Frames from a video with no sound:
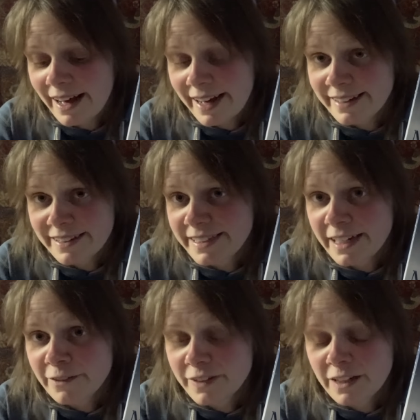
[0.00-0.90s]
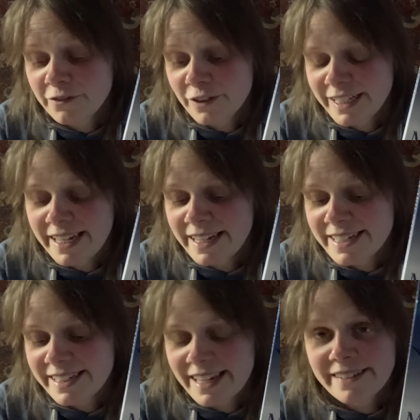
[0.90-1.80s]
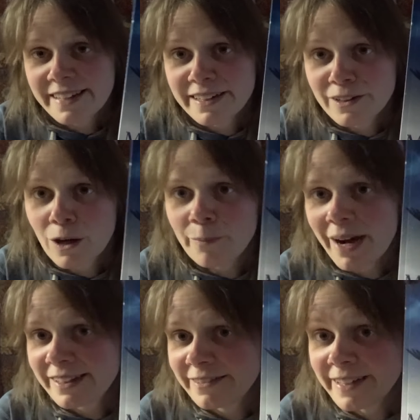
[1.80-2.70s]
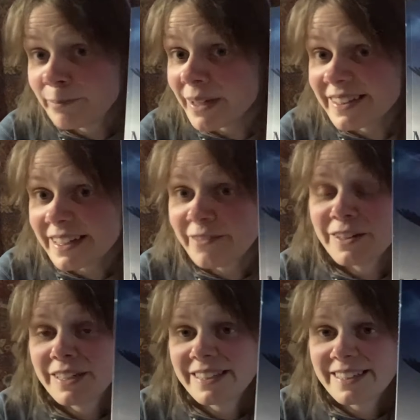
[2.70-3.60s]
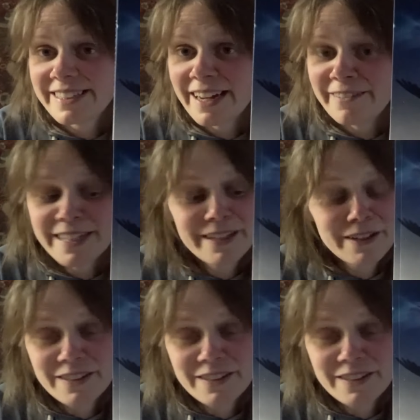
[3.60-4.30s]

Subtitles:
and I shelved it for years and then come back to it because I wanted to share it.